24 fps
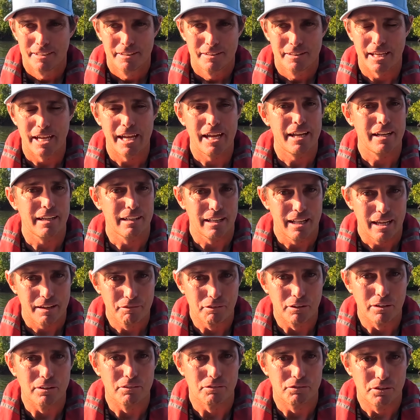their
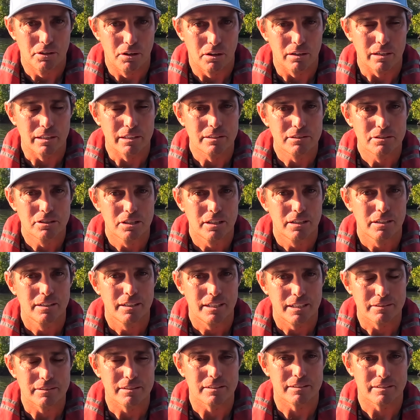level of knowledge
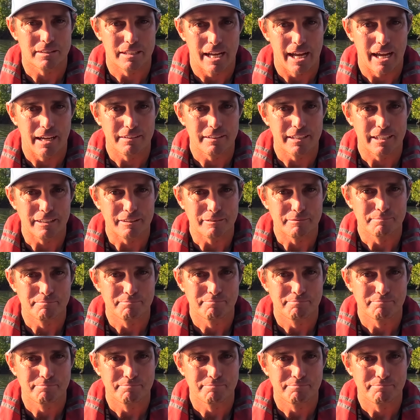is astounding.